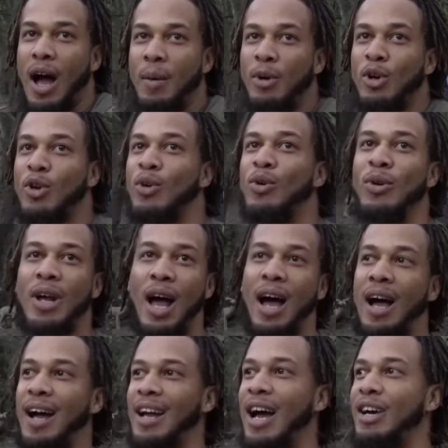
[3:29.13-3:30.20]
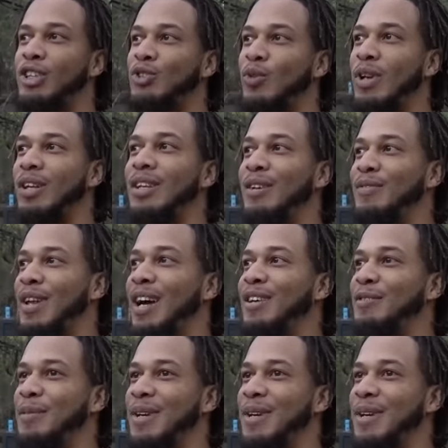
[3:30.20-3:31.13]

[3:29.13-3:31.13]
I'm a cool guy. I just want to live life.